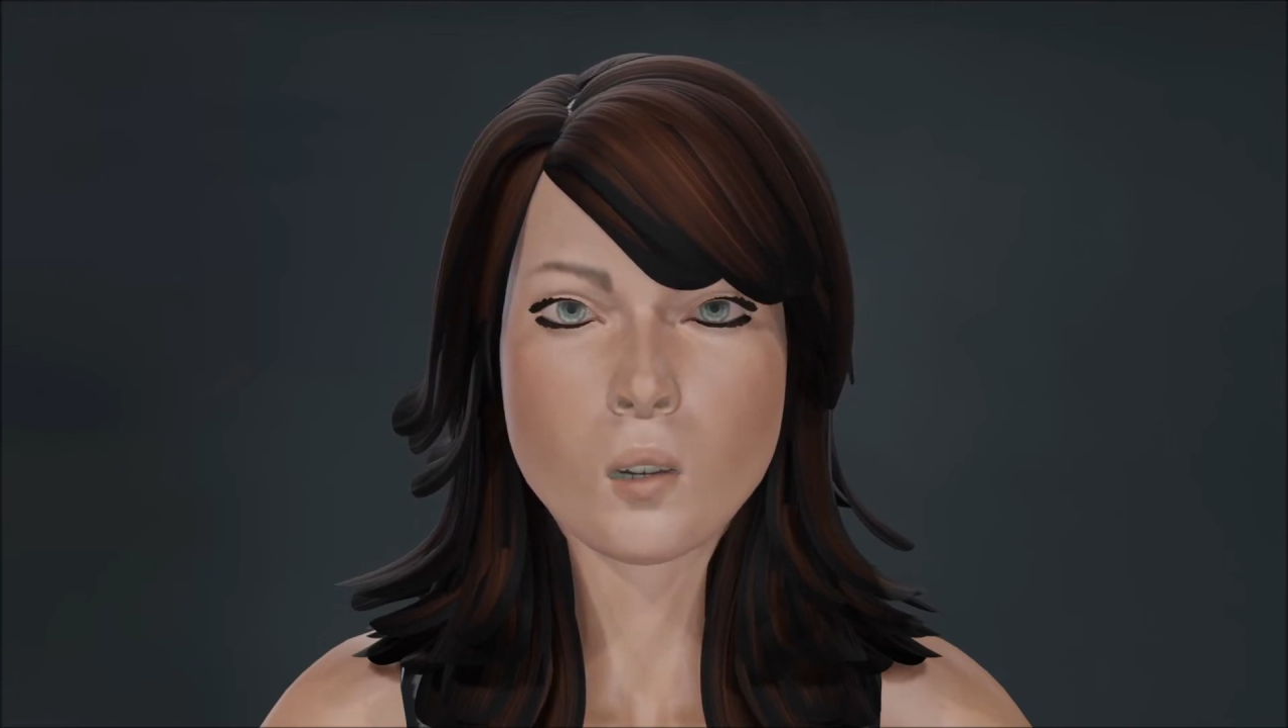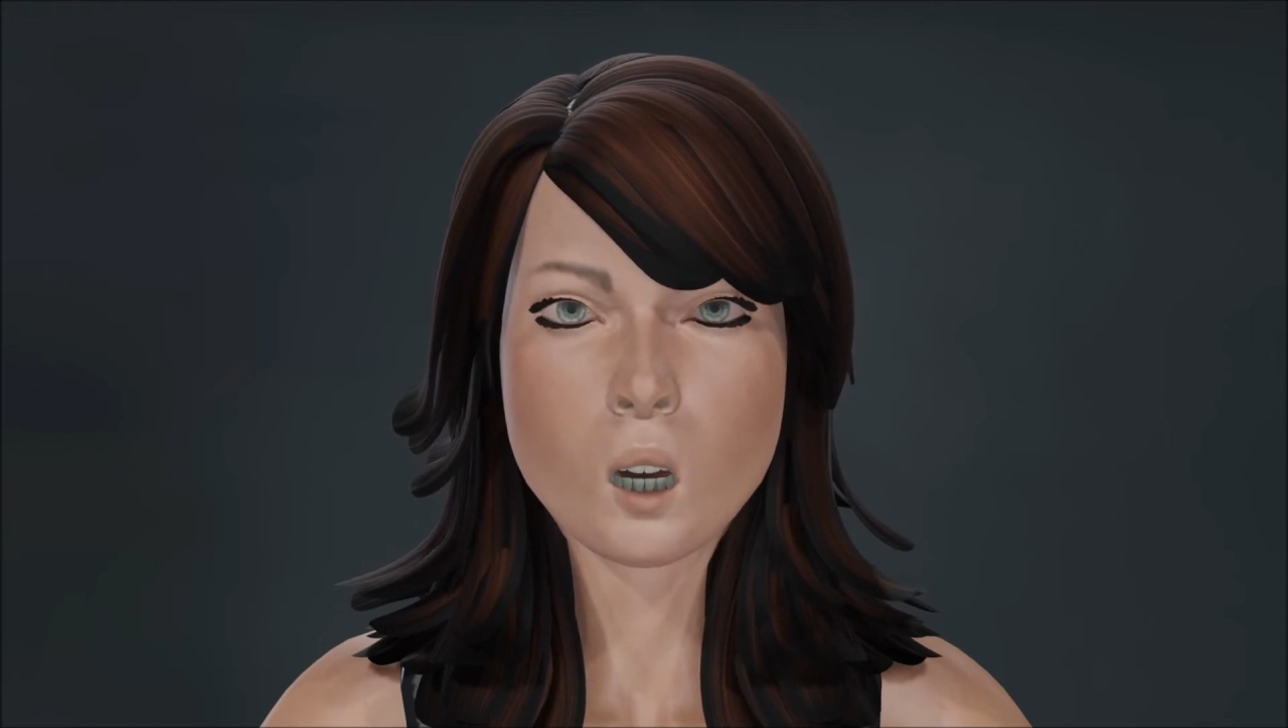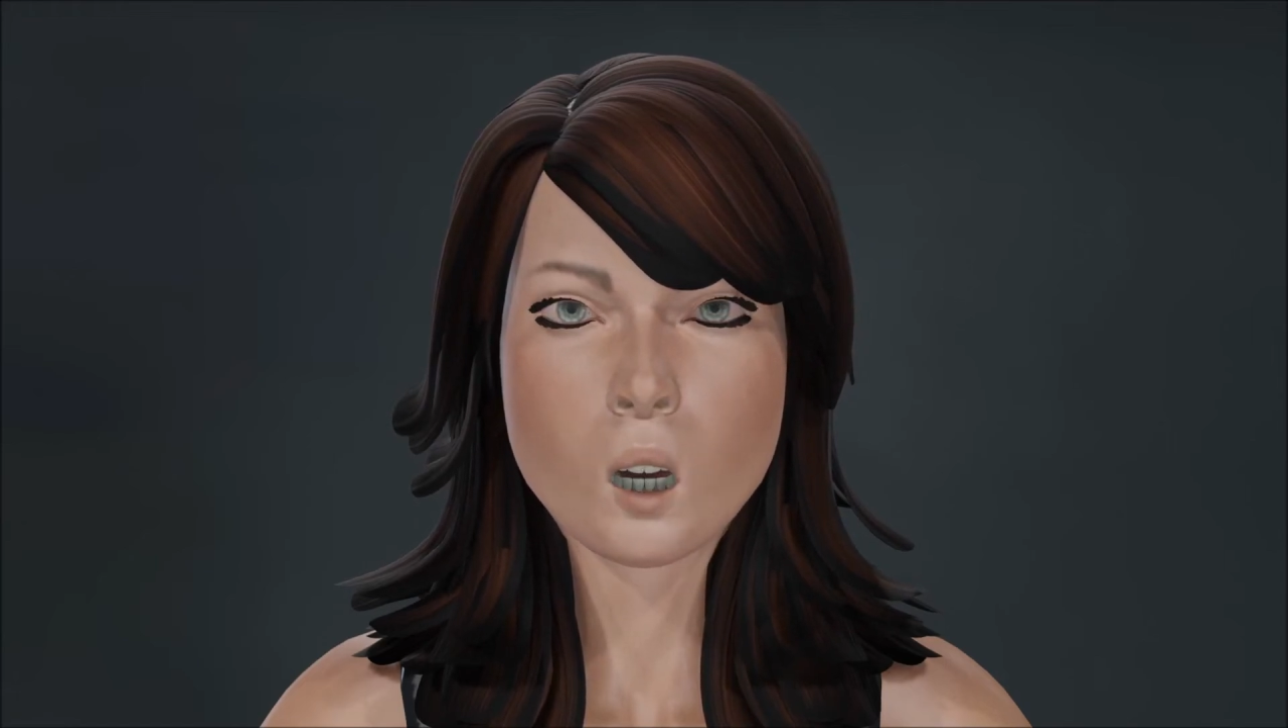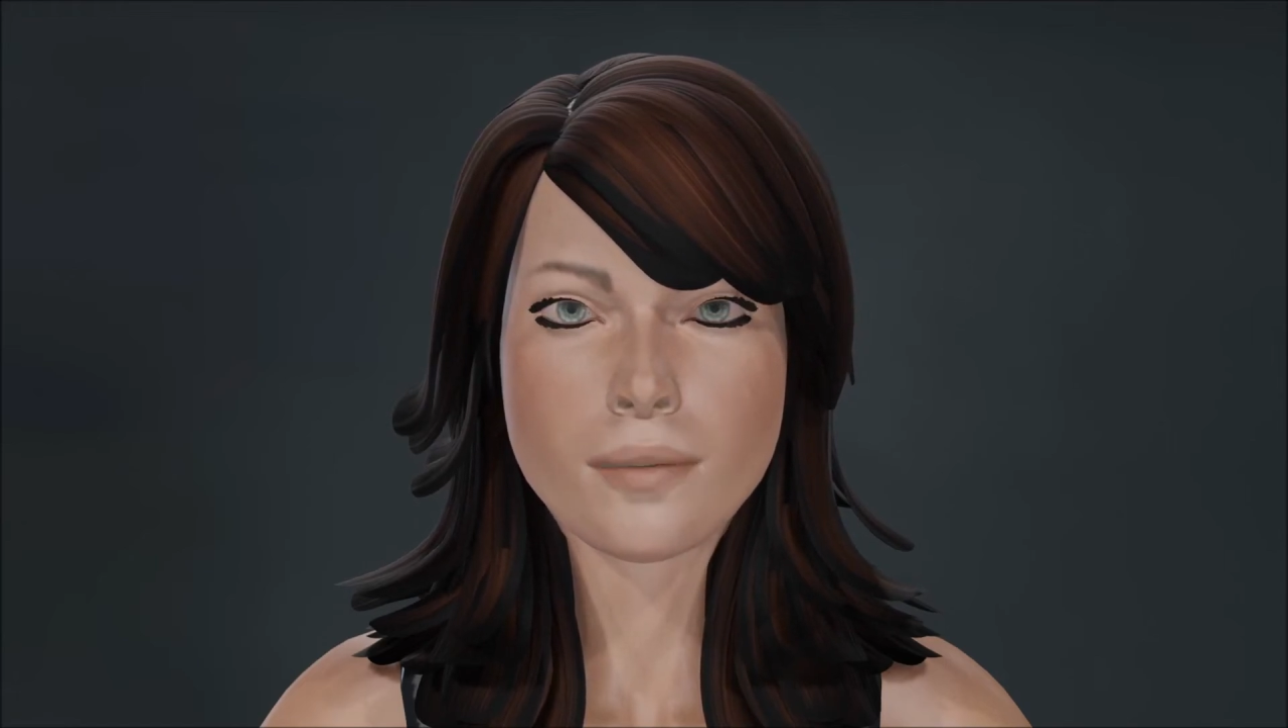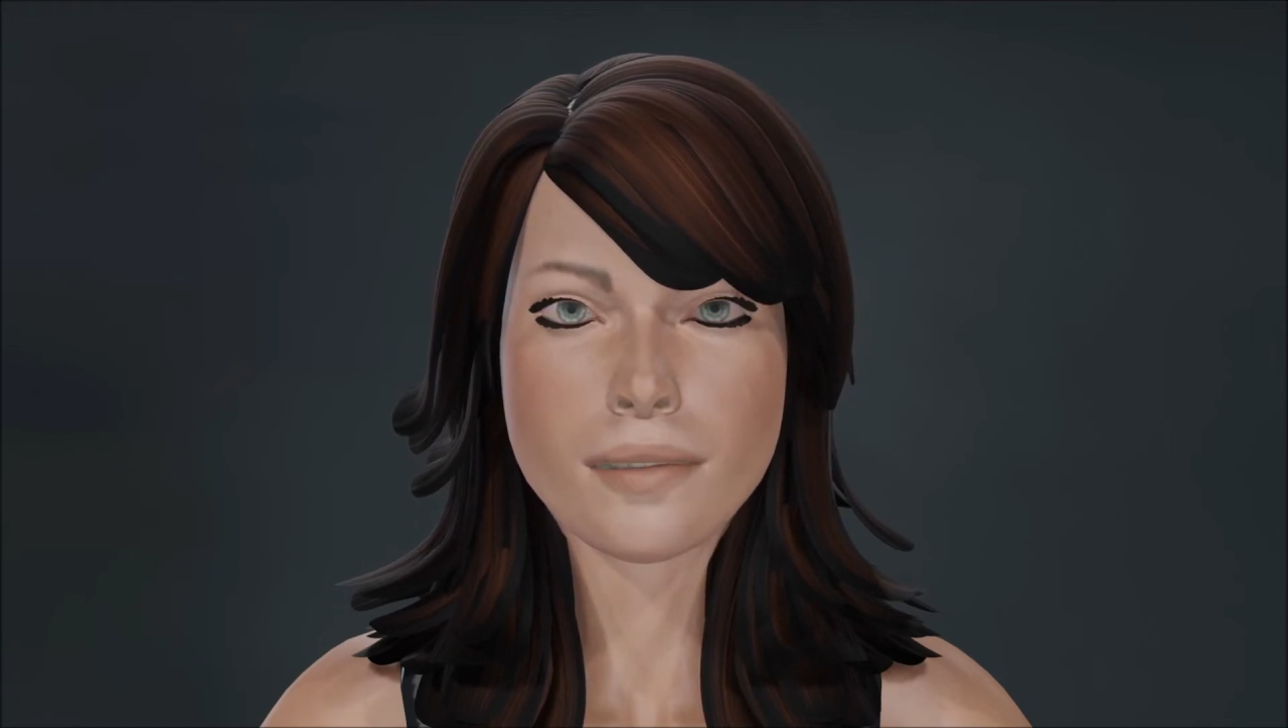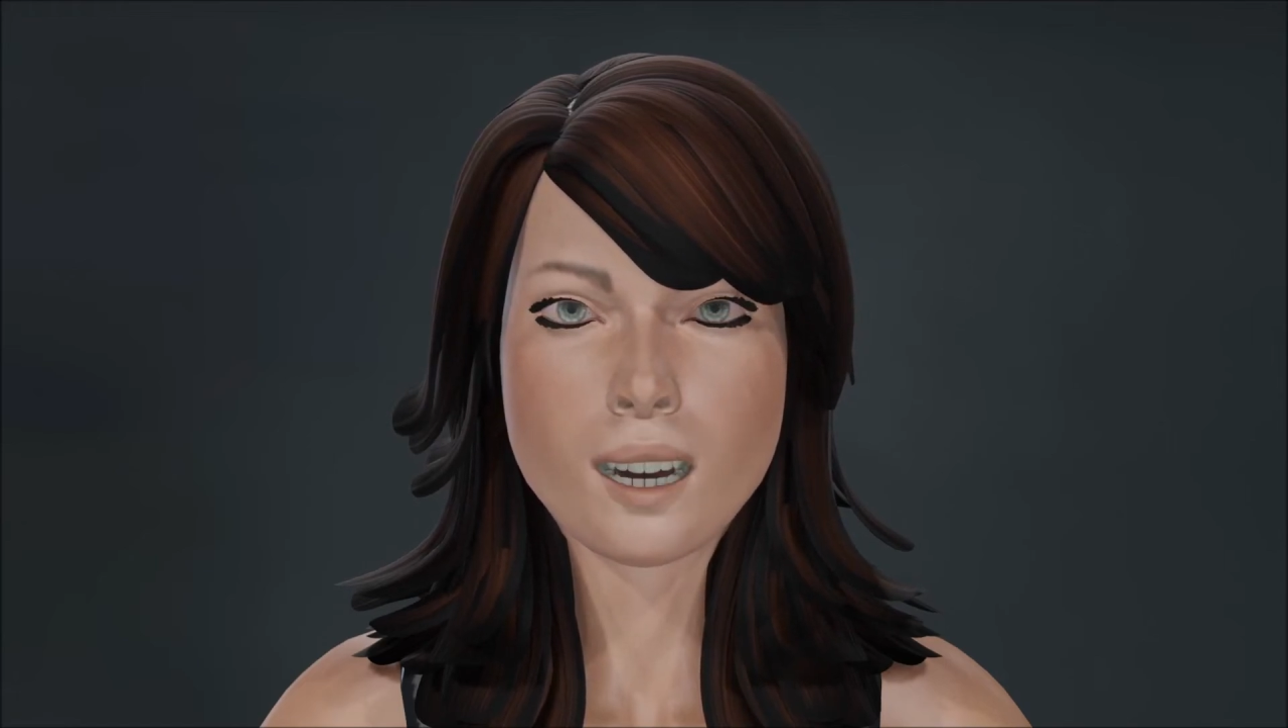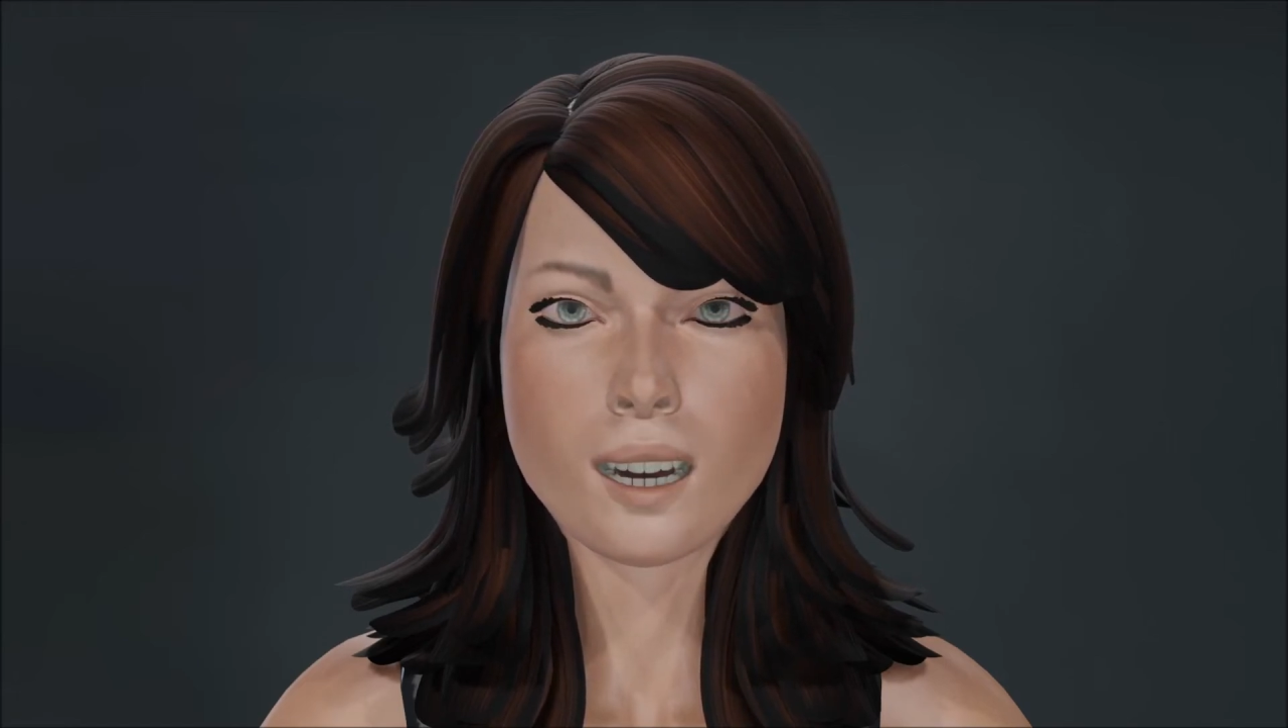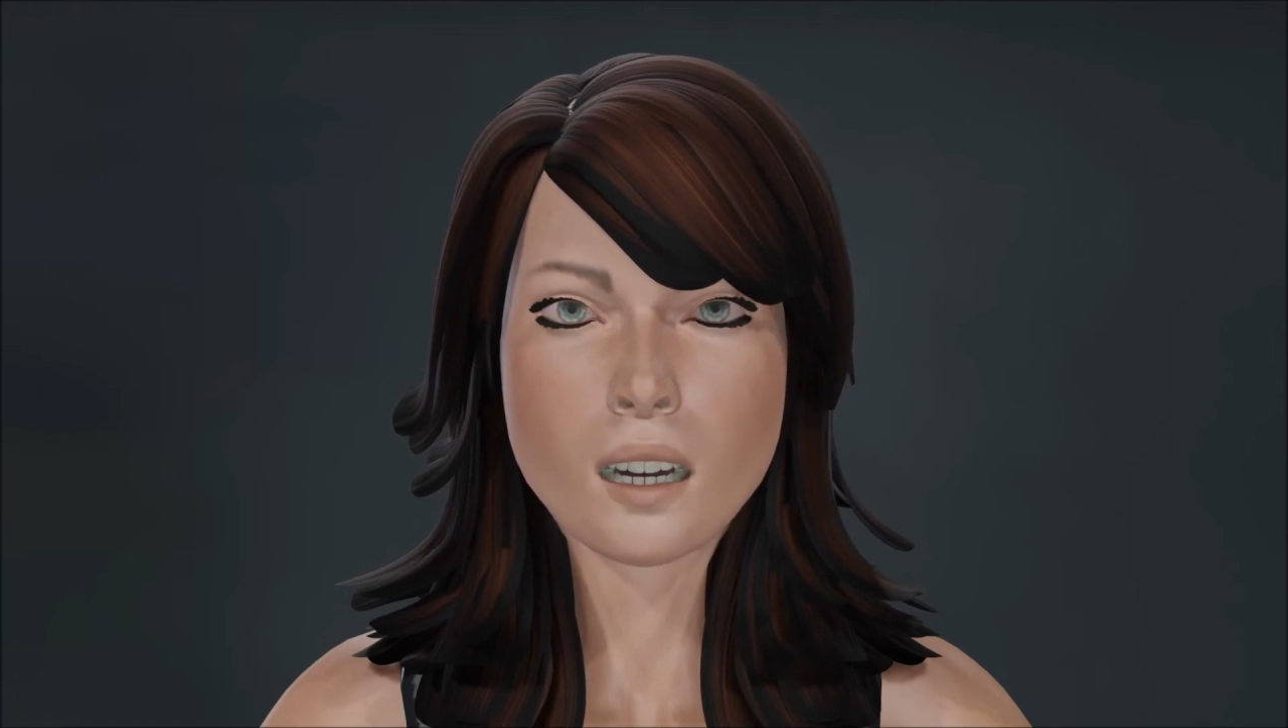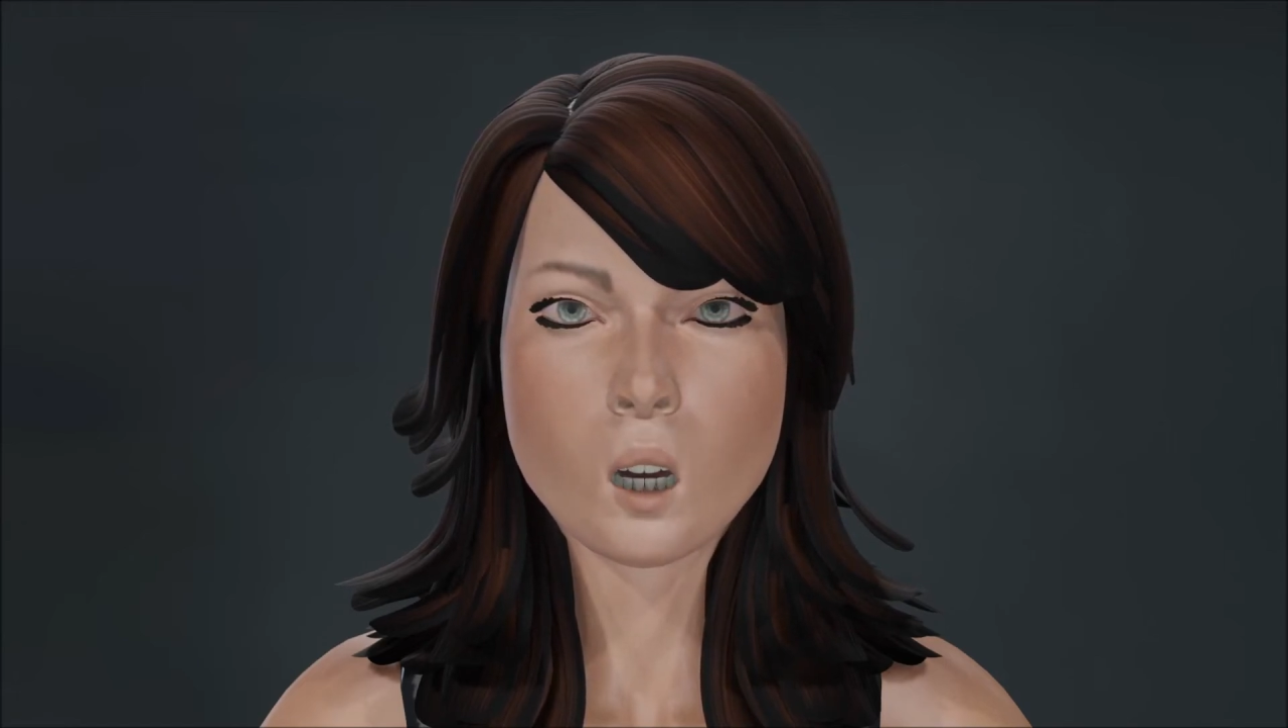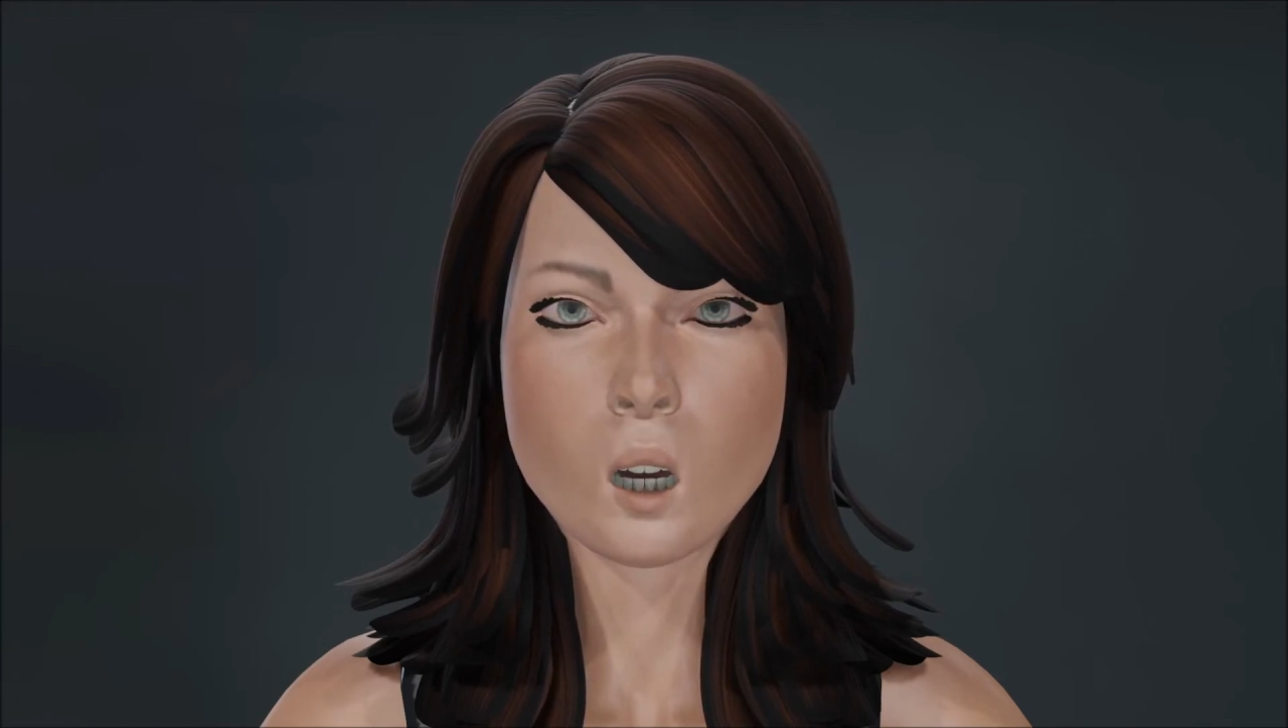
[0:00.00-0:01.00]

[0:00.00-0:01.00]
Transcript: but to spread out